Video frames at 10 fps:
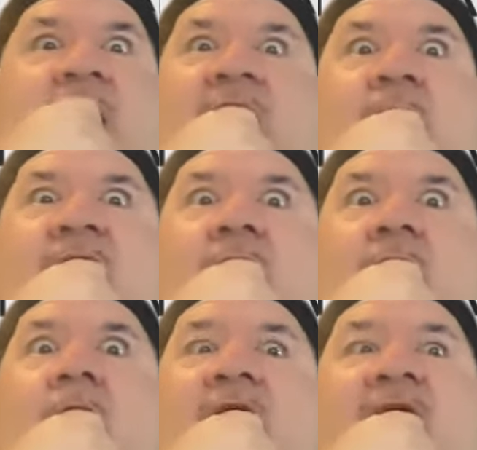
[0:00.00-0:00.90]
And I'm not
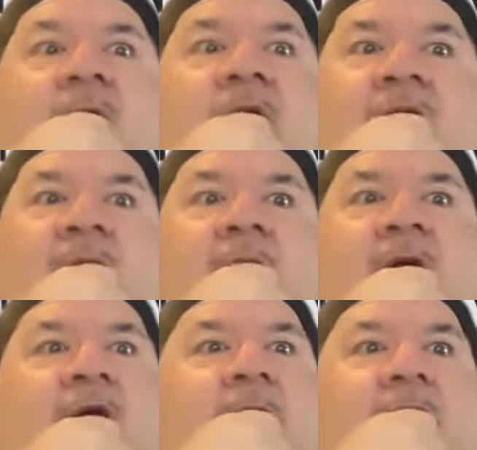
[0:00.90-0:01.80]
going that way.
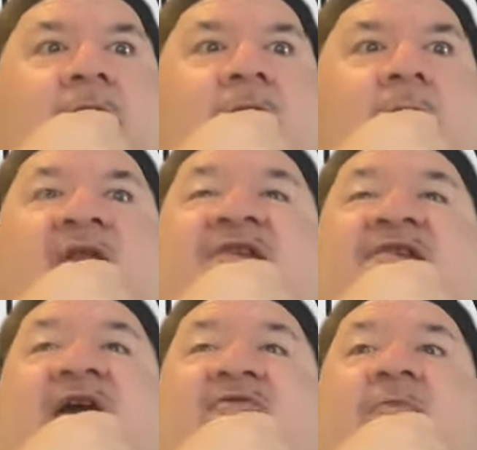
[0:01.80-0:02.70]
I'm going to
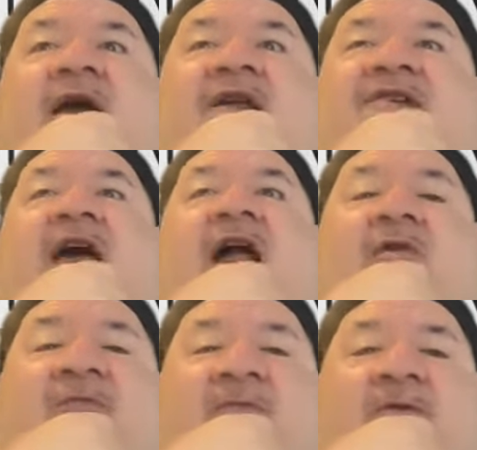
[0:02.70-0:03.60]
save myself.